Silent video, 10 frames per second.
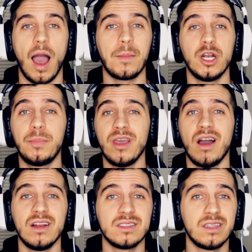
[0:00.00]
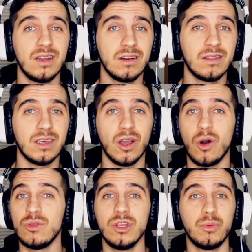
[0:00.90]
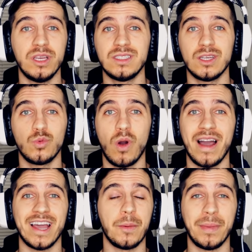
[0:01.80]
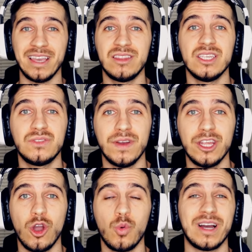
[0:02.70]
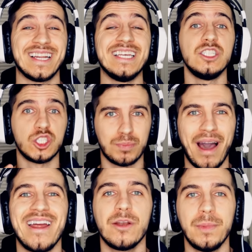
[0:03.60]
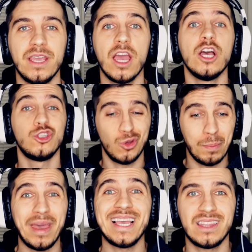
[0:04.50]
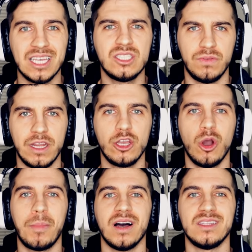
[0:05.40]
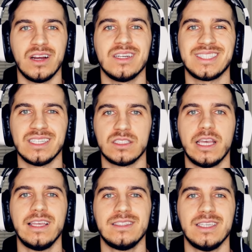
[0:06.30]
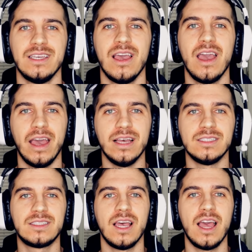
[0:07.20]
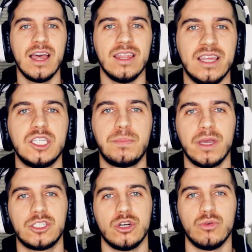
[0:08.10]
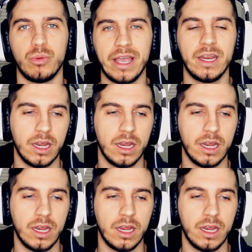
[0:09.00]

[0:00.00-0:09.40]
I'm gonna be honest here, the only reason why I made this video, what inspired me to make this video about Darcey and Stacey is this picture right